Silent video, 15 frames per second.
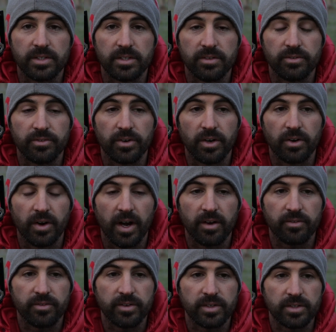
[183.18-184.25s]
so the
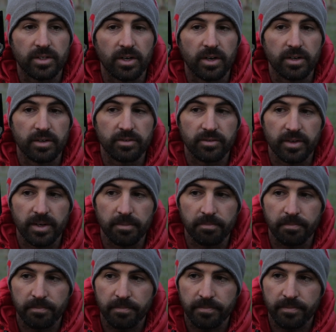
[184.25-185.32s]
photograph is kind of
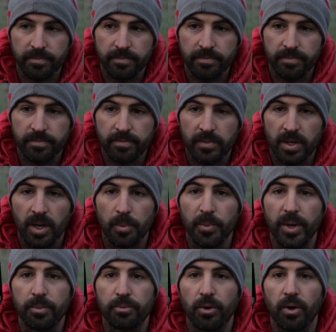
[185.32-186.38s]
a
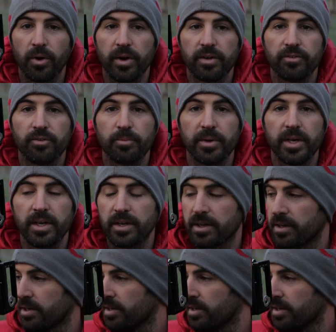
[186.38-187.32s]
big priority for me.